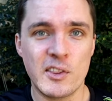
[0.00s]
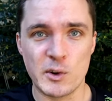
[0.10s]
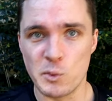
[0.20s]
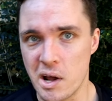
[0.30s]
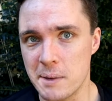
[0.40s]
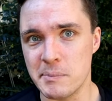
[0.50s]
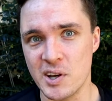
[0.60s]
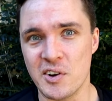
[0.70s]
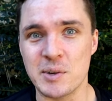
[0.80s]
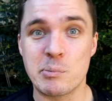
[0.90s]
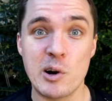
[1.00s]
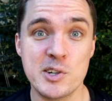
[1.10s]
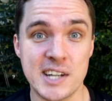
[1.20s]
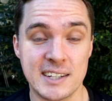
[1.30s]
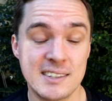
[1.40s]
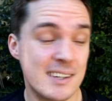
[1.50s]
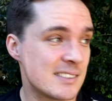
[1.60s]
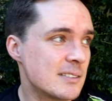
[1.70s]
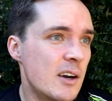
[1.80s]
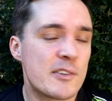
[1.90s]
the Run Beyond Project.
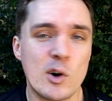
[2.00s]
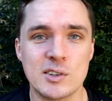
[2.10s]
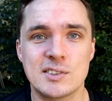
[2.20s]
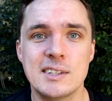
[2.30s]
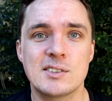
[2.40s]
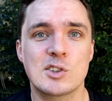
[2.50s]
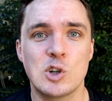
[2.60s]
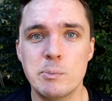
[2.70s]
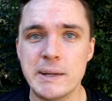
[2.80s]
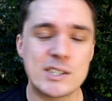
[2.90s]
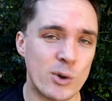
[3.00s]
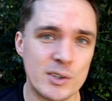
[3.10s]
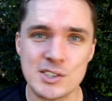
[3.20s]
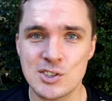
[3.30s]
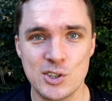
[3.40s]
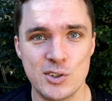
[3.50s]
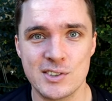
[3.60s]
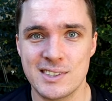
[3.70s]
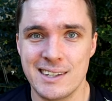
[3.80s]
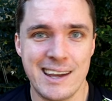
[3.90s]
And of course, this could be taught to
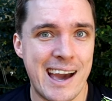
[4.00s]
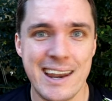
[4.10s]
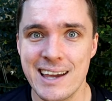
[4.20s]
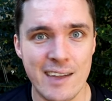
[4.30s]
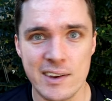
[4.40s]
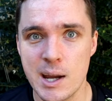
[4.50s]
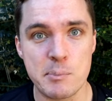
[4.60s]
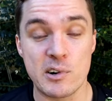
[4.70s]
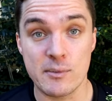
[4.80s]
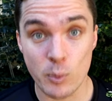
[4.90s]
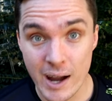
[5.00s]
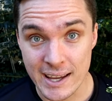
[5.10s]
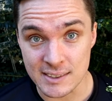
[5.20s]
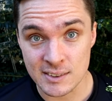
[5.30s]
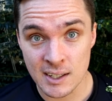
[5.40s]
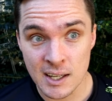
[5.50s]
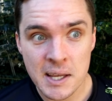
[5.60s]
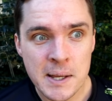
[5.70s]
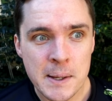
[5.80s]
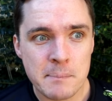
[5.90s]
students in any other number of ways.
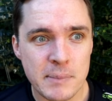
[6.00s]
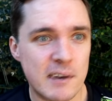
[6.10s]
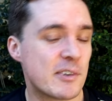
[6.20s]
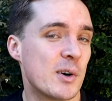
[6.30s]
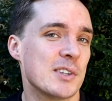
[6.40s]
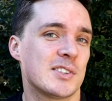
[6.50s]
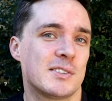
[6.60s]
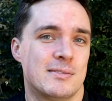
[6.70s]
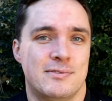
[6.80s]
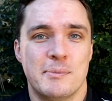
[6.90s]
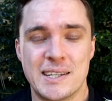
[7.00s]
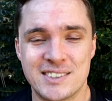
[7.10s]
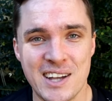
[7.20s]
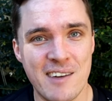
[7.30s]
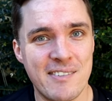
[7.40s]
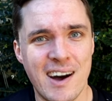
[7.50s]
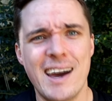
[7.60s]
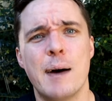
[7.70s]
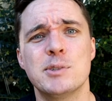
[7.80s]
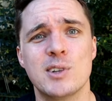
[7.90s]
But of course, for myself,
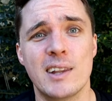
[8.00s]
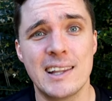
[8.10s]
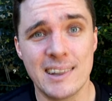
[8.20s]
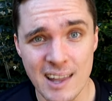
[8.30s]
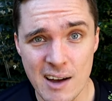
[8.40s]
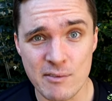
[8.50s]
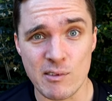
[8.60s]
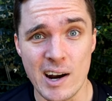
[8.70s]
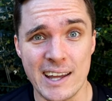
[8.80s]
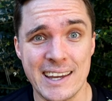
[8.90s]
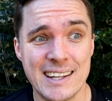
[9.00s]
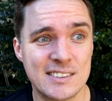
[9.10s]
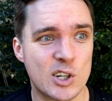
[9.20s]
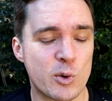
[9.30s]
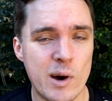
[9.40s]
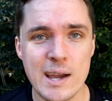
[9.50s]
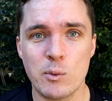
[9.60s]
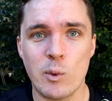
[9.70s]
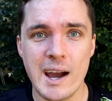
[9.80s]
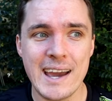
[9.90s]
I absolutely love running. It's a great
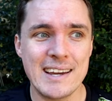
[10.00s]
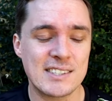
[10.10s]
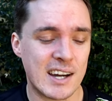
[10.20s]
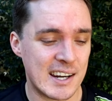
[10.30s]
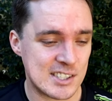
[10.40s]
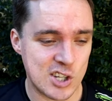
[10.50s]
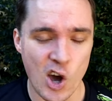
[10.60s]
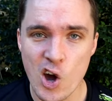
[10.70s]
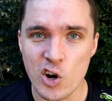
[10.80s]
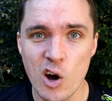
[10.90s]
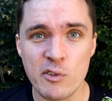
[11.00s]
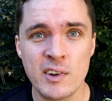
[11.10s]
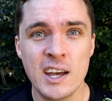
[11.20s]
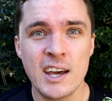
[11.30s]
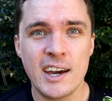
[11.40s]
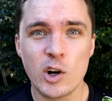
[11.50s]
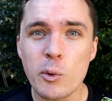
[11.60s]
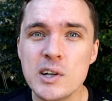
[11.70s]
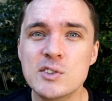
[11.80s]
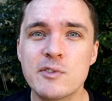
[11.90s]
way to kind of turn off. It
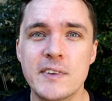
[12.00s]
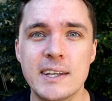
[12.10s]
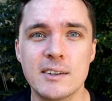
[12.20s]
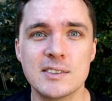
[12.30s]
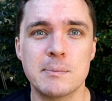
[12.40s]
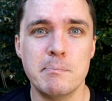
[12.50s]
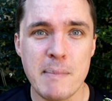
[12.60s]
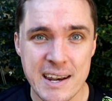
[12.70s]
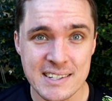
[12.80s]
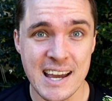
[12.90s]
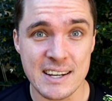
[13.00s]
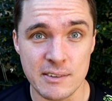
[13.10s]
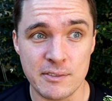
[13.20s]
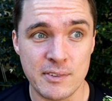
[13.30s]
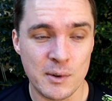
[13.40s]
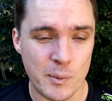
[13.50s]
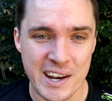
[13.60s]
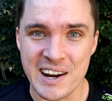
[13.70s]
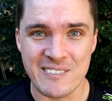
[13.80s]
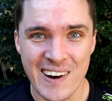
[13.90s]
almost feels meditative
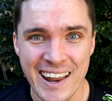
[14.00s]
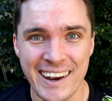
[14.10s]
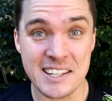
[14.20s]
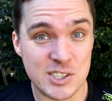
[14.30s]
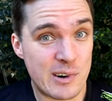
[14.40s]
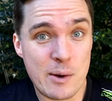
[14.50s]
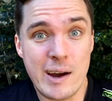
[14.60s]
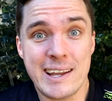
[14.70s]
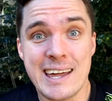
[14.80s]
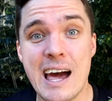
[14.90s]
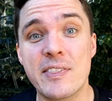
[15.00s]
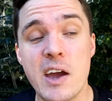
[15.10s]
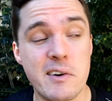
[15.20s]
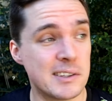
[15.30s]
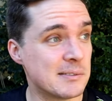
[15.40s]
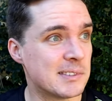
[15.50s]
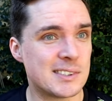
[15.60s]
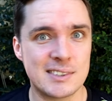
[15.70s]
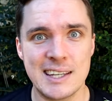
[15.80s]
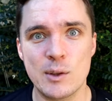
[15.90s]
when I run. And it's a great way to get out there and
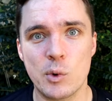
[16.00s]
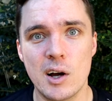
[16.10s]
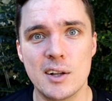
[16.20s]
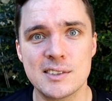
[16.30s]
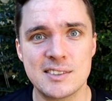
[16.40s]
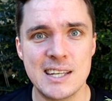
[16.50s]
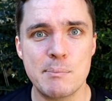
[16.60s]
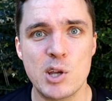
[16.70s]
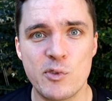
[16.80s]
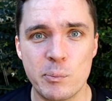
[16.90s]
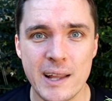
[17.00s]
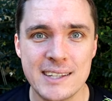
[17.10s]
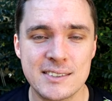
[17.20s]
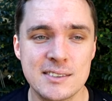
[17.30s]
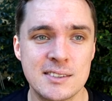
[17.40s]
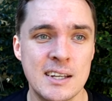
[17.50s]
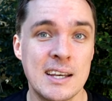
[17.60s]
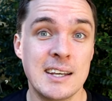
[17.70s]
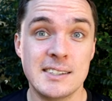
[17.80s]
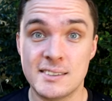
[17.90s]
see the world, see beautiful places,
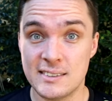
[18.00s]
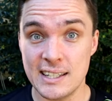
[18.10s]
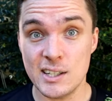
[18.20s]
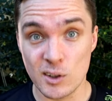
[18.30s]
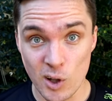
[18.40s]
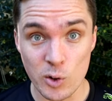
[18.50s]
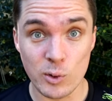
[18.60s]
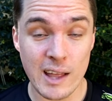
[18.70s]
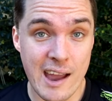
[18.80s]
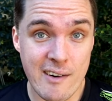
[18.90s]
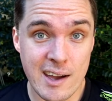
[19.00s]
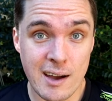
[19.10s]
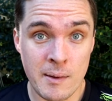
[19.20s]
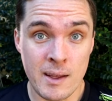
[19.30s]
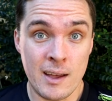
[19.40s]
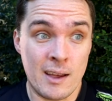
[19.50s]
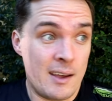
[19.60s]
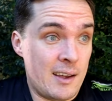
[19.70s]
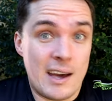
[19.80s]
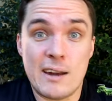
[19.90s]
see your local area,
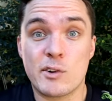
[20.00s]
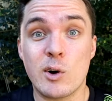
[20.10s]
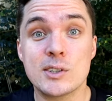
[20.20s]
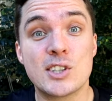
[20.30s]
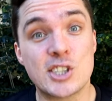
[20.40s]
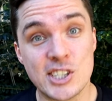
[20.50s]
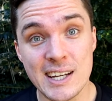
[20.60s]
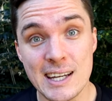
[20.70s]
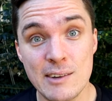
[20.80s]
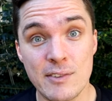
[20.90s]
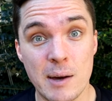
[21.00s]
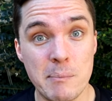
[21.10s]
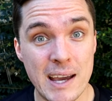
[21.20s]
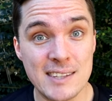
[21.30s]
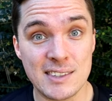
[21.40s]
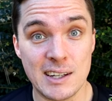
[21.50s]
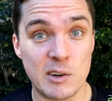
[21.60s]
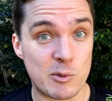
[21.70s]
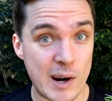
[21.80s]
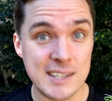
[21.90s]
and of course, achieve
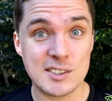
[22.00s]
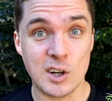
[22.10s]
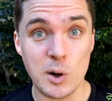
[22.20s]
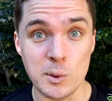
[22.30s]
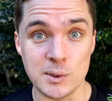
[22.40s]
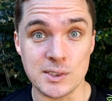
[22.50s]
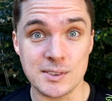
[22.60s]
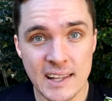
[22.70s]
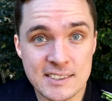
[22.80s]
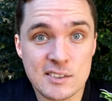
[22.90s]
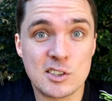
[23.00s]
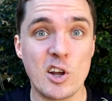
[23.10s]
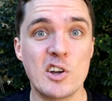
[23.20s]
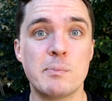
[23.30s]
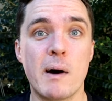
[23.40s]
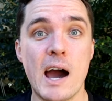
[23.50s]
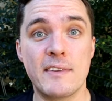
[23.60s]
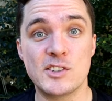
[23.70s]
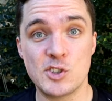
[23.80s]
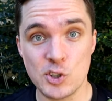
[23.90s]
amazing race goals. The lessons learned by
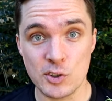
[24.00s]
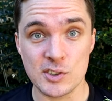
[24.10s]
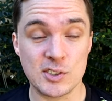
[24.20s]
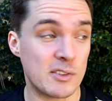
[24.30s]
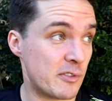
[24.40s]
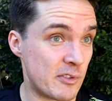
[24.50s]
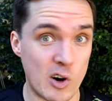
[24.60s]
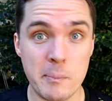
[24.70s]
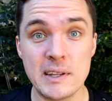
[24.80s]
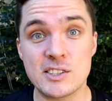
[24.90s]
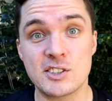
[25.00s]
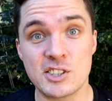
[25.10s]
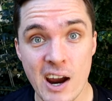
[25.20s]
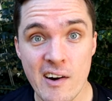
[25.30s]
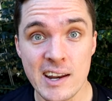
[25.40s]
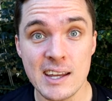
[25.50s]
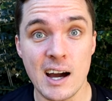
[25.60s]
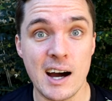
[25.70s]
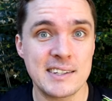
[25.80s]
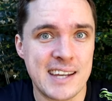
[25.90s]
the students from this charity
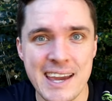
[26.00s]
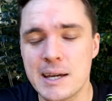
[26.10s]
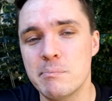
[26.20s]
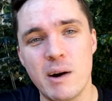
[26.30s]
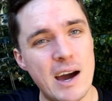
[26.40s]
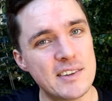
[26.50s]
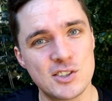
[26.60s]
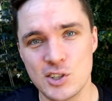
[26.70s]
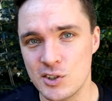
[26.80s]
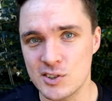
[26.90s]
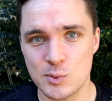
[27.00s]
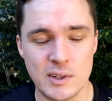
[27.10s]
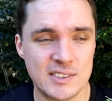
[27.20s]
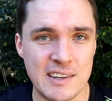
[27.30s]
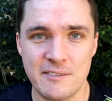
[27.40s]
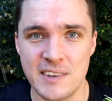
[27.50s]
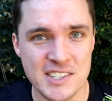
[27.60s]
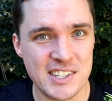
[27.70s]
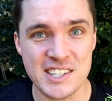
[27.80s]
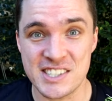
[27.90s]
are taken by the students once they've
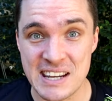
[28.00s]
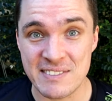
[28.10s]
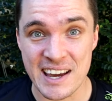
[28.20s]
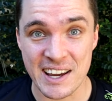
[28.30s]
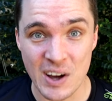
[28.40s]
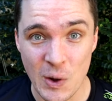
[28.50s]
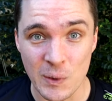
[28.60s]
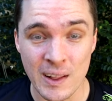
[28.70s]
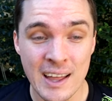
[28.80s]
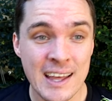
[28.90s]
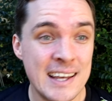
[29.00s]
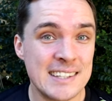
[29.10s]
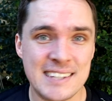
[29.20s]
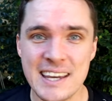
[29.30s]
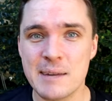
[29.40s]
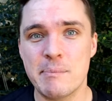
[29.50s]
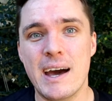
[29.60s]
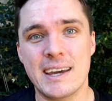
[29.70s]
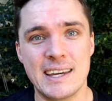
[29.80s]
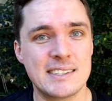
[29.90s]
finished and achieved their goal, taken
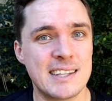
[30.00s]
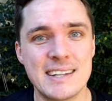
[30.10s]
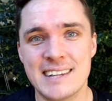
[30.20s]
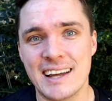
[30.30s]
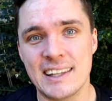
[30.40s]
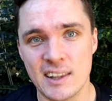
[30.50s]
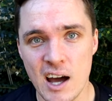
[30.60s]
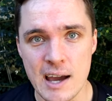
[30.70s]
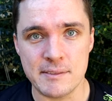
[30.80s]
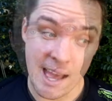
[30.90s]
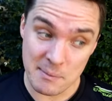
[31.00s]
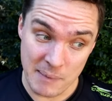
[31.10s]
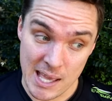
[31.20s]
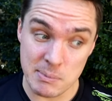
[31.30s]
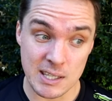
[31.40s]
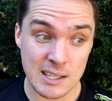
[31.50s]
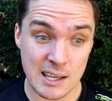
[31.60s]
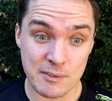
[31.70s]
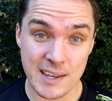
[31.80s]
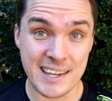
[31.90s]
back into their daily lives. And maybe
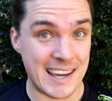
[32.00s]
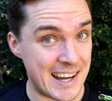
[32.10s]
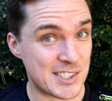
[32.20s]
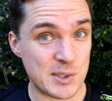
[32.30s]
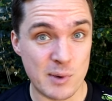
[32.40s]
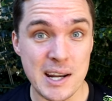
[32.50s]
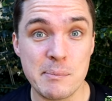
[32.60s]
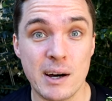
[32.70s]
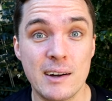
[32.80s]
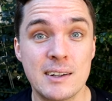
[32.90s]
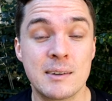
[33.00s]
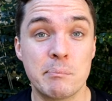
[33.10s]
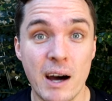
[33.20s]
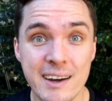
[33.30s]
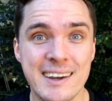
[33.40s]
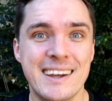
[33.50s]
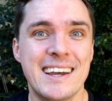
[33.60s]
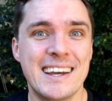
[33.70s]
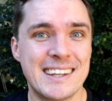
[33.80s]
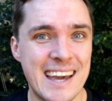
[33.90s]
if they catch the running bug,
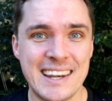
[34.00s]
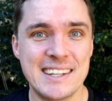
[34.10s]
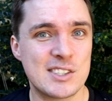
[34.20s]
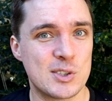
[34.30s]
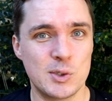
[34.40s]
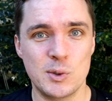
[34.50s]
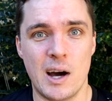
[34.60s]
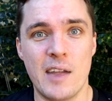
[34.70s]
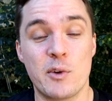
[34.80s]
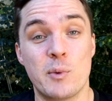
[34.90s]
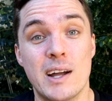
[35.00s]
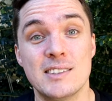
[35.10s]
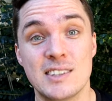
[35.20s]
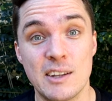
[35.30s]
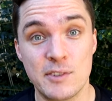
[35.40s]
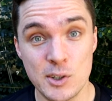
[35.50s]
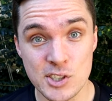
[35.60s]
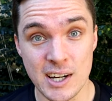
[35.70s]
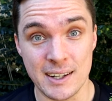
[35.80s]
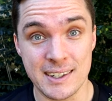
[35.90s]
get into other runs in the
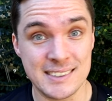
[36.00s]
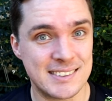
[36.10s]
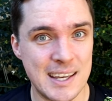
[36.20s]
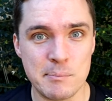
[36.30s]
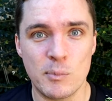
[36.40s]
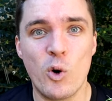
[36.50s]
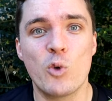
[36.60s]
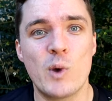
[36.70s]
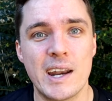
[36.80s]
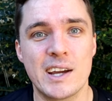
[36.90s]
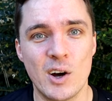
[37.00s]
future and set more running